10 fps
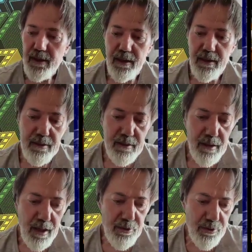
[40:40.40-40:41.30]
And
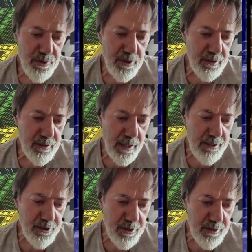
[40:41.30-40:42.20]
I used that
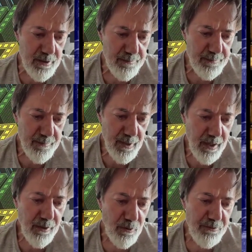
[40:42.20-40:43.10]
engine.
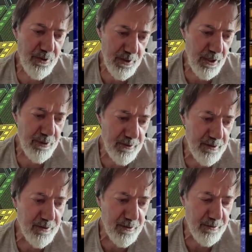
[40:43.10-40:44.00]
Of course, I
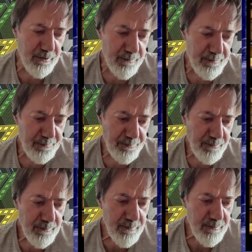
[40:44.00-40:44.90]
wanted to
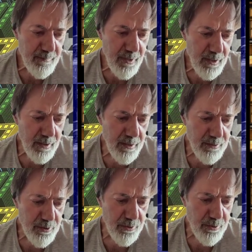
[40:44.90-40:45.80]

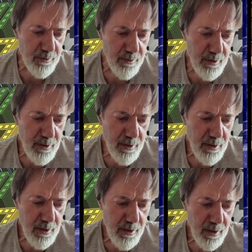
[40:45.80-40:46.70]
do
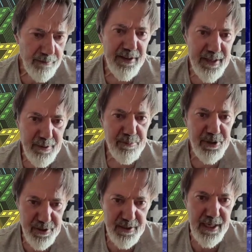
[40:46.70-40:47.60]
a very
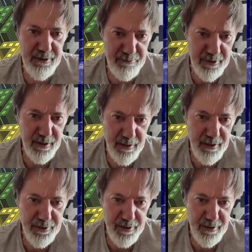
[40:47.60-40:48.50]
ambitious game with that
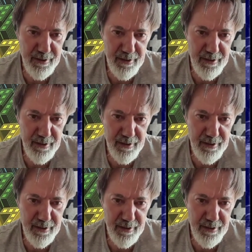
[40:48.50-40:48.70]
engine.